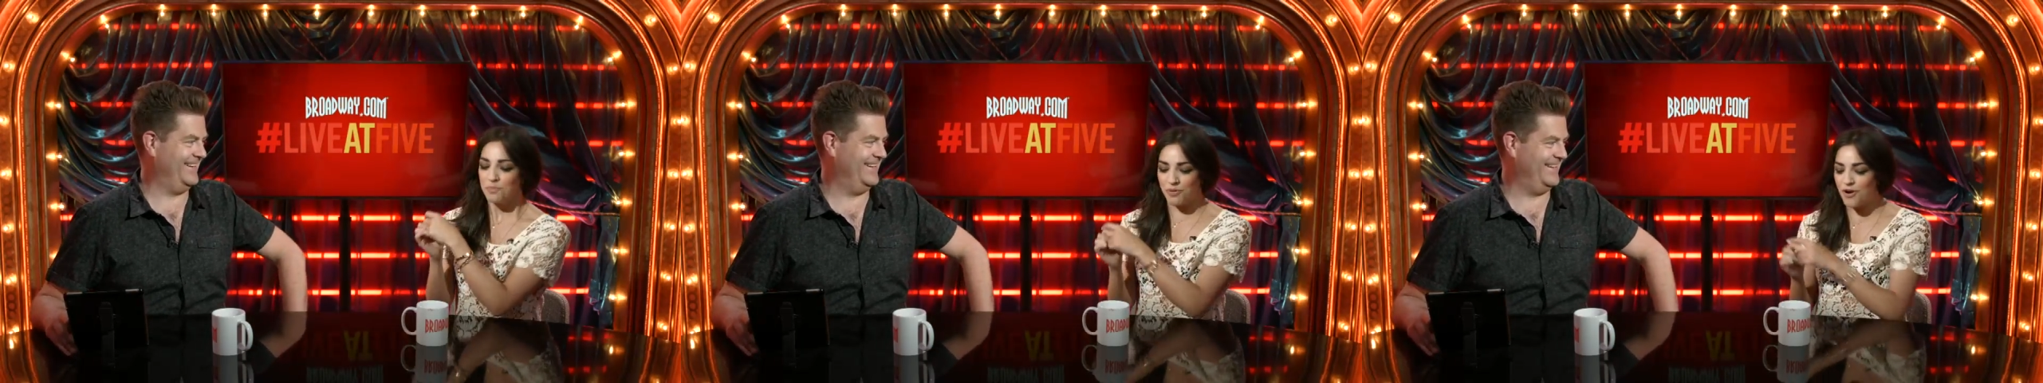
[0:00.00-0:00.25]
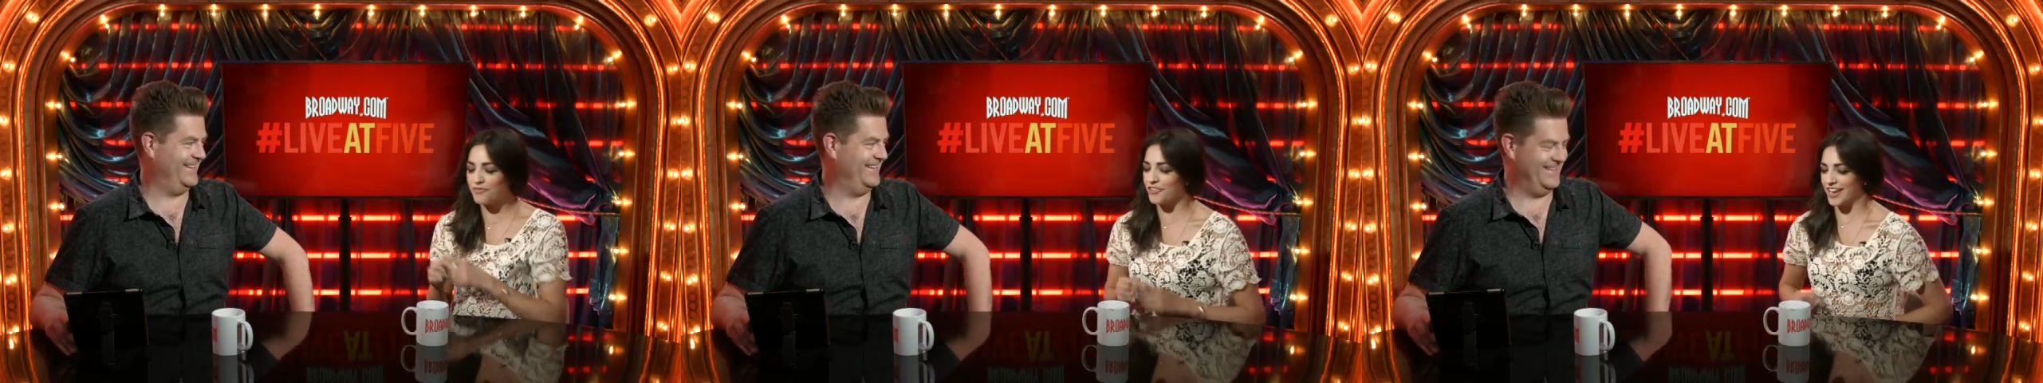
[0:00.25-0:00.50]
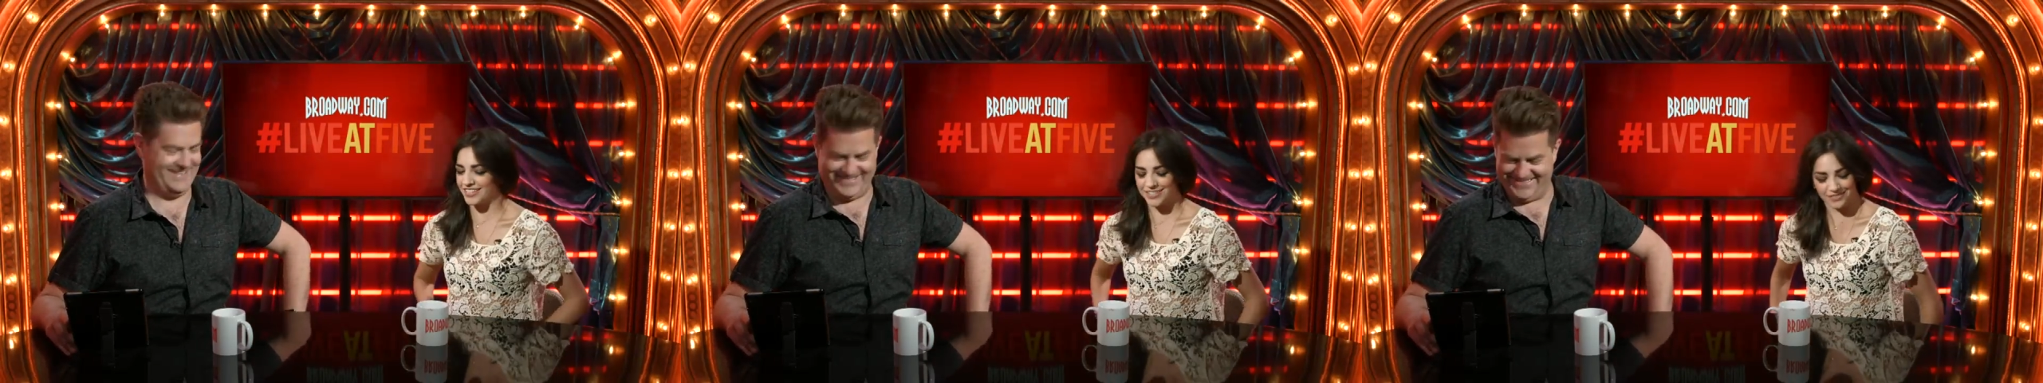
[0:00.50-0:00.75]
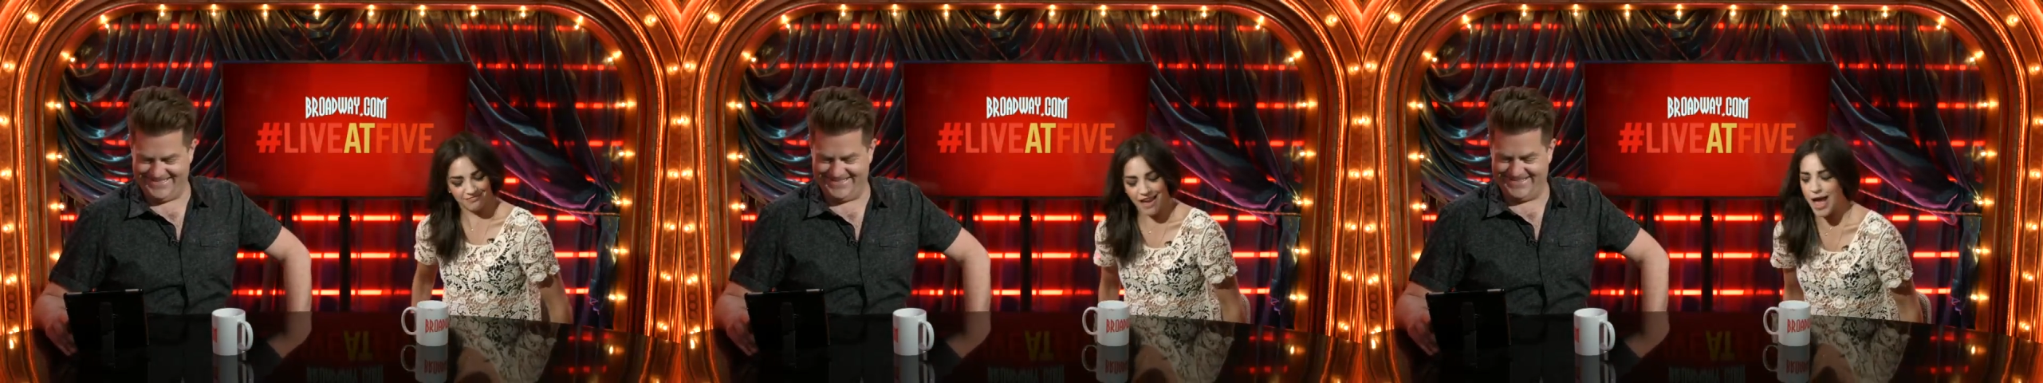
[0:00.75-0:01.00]
Speaker 1: perfect.
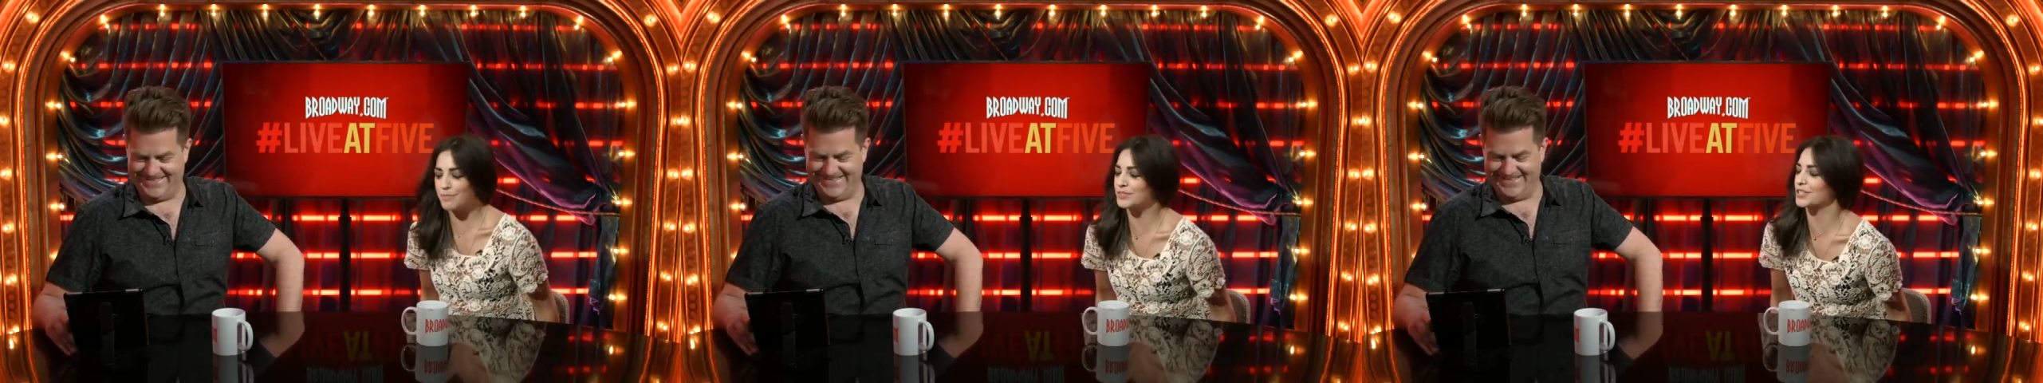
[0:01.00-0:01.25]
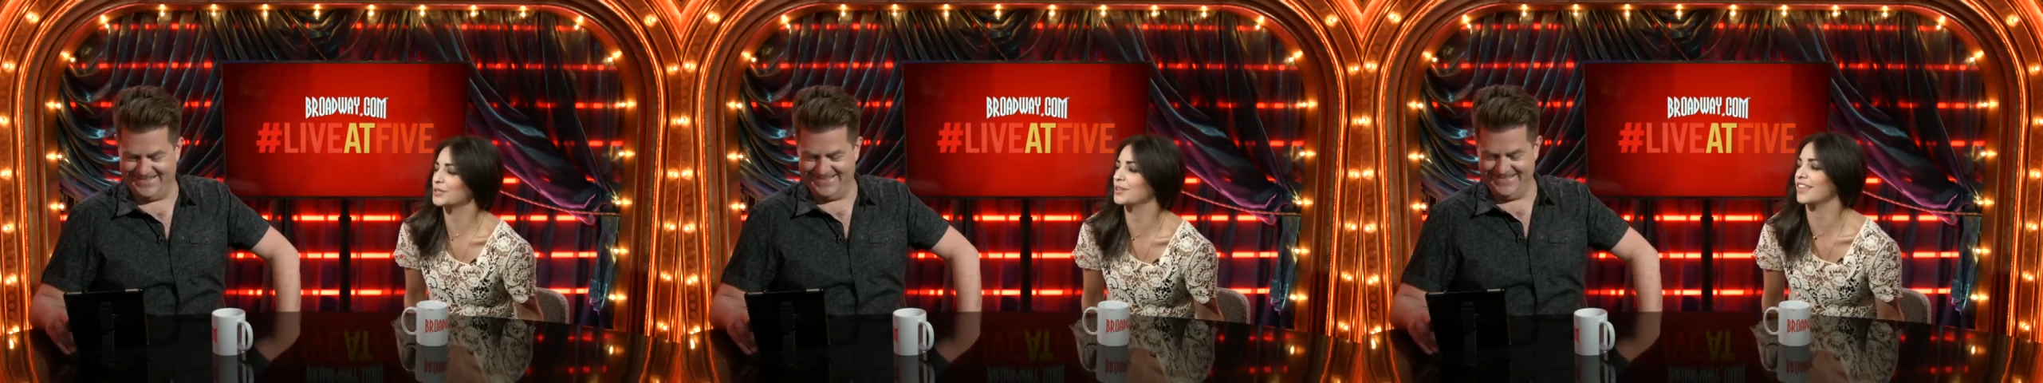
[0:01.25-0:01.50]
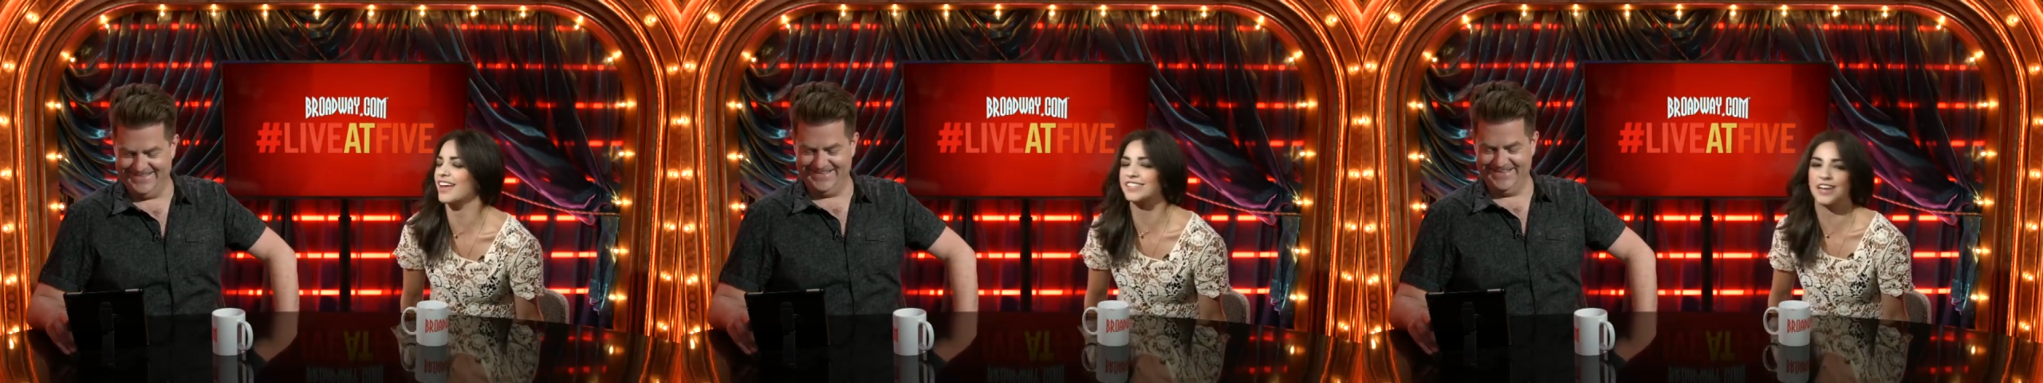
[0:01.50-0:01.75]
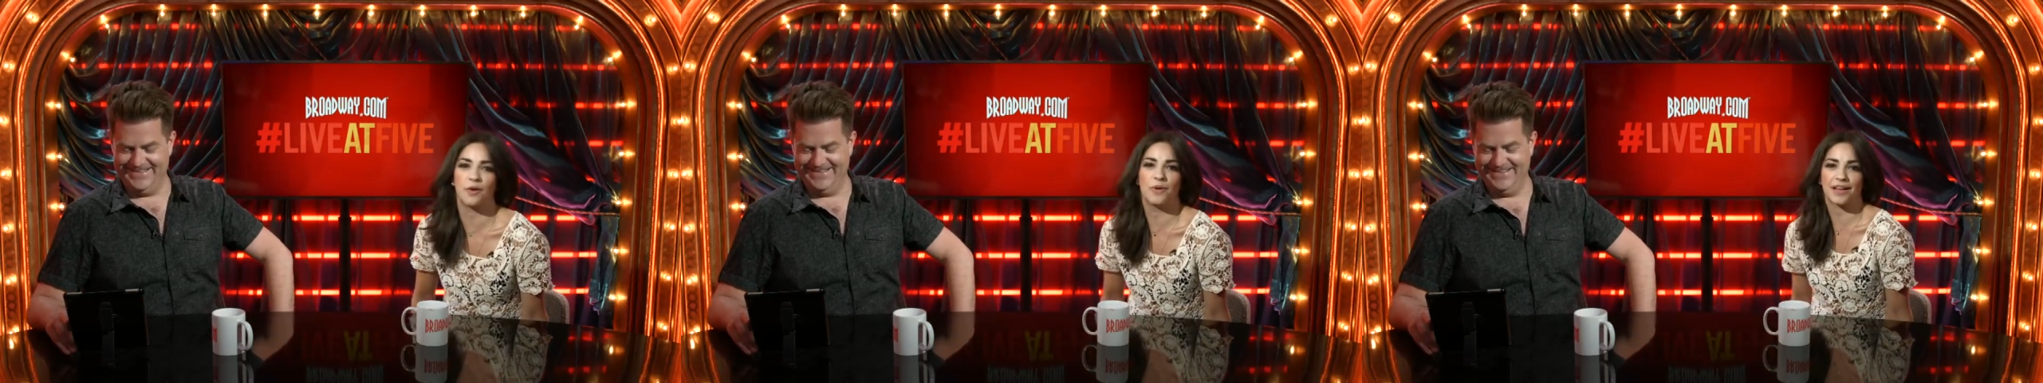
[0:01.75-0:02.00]
Absolutely. That's
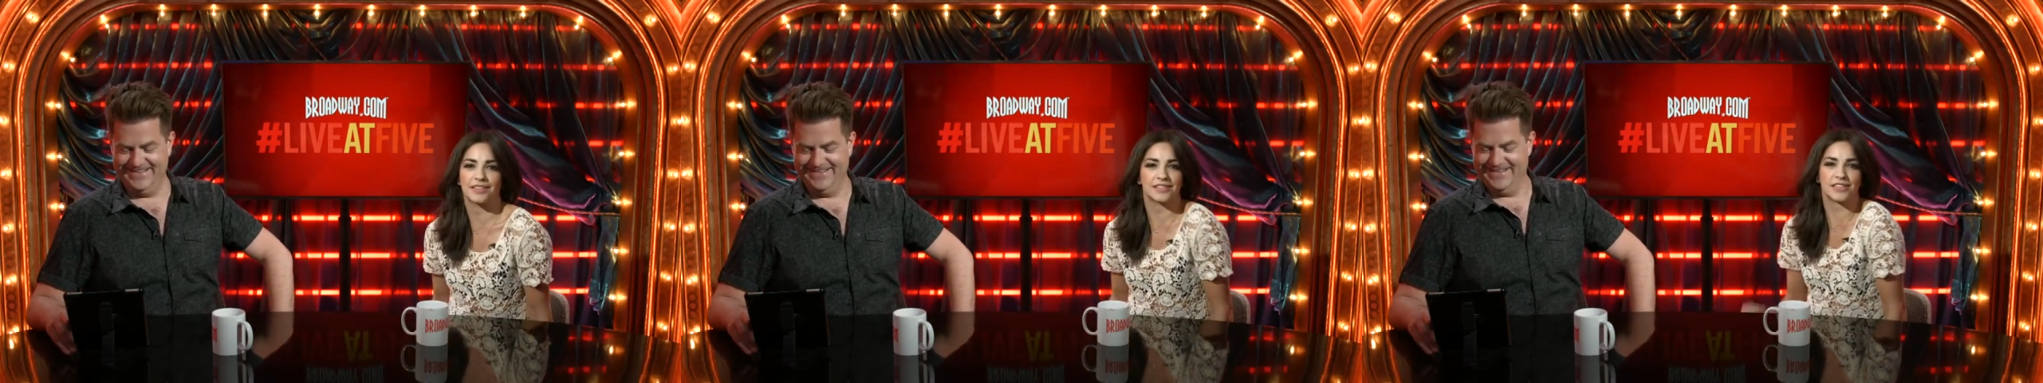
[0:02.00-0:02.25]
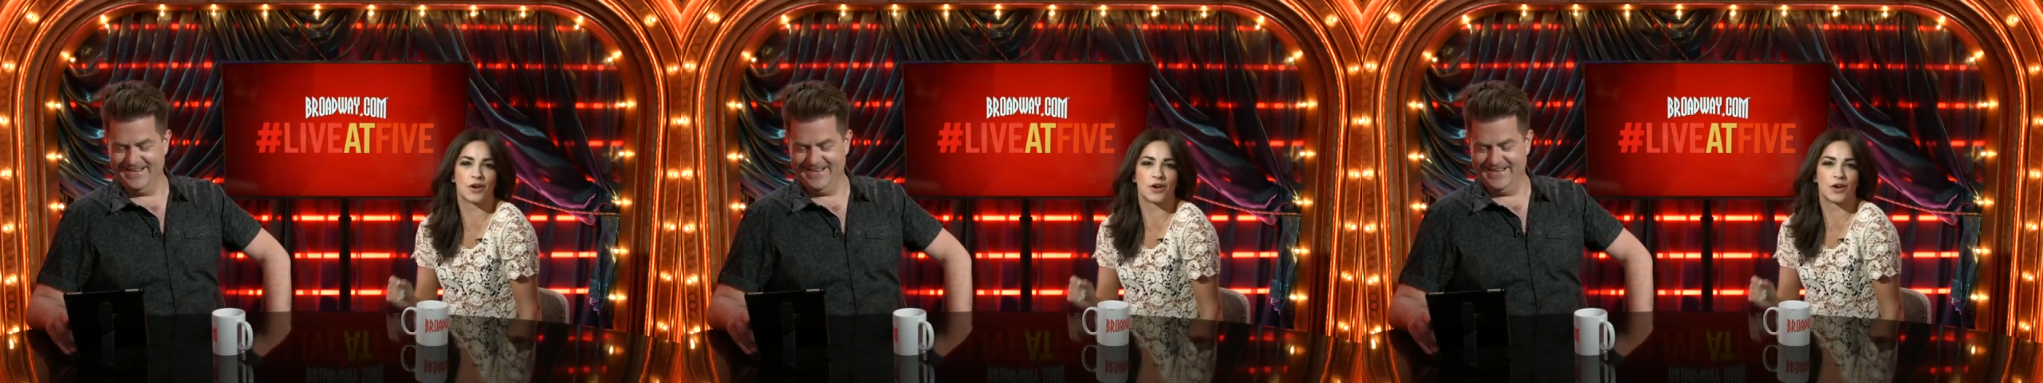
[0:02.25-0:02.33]
not reckless at